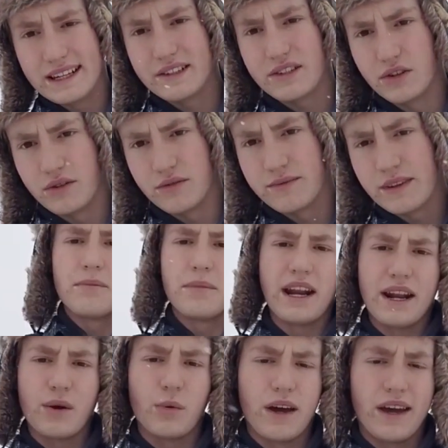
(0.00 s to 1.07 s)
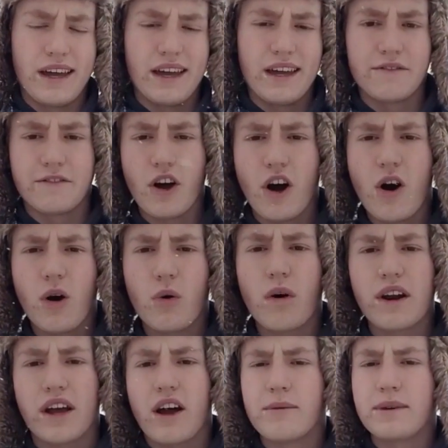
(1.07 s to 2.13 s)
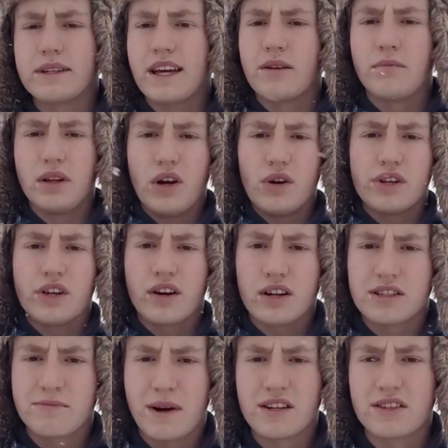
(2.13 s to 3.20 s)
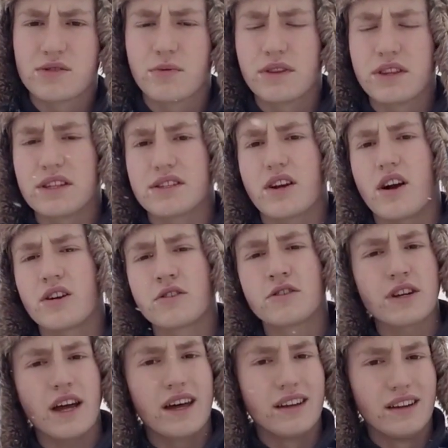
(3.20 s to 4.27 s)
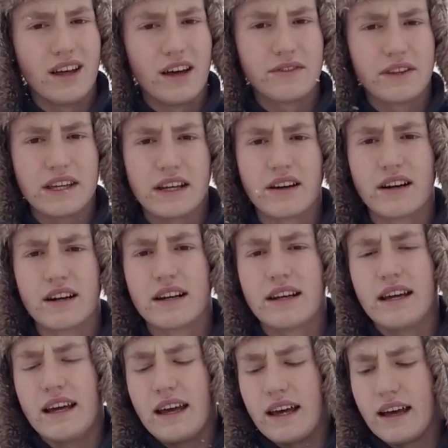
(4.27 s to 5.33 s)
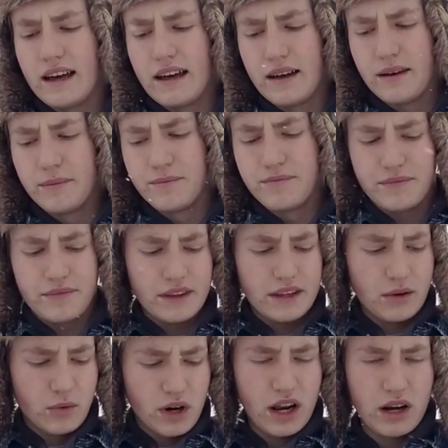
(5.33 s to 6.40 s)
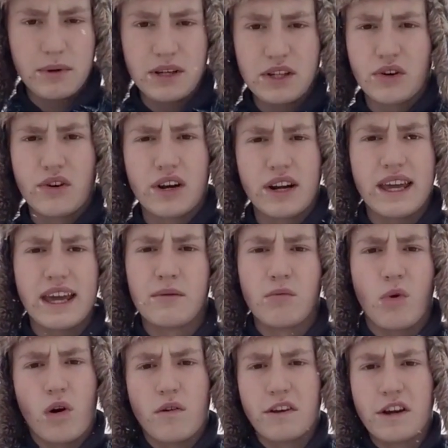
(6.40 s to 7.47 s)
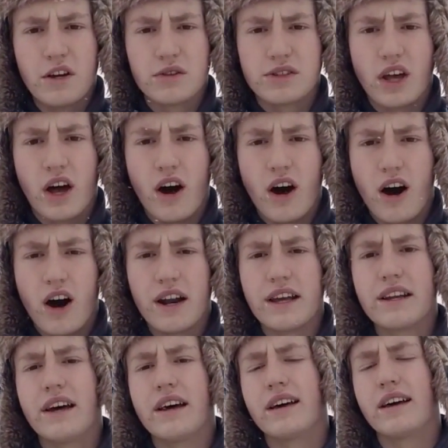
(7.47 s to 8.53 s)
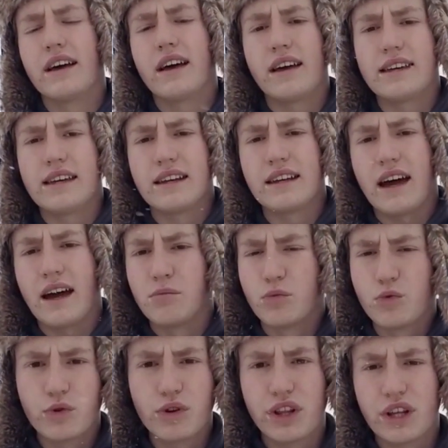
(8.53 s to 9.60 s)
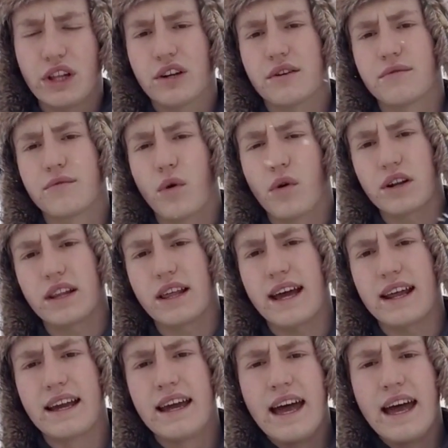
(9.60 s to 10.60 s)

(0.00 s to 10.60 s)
it to. But anyway, if y'all want to comment down below your experience with this cartridge, I'd love to hear it. We're going to be doing, again, more videos on it. and I'm really looking forward to that.